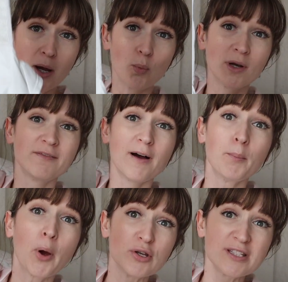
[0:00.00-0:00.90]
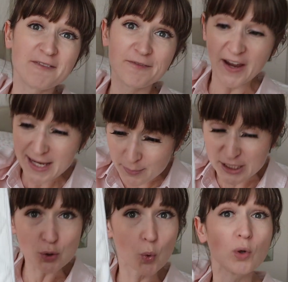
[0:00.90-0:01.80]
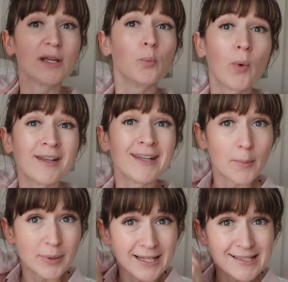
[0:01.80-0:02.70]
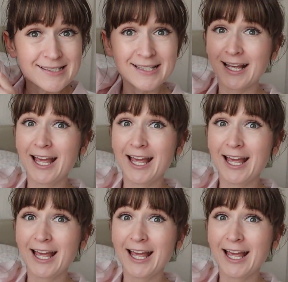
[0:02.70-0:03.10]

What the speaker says: One of our most famous all-in-one nappies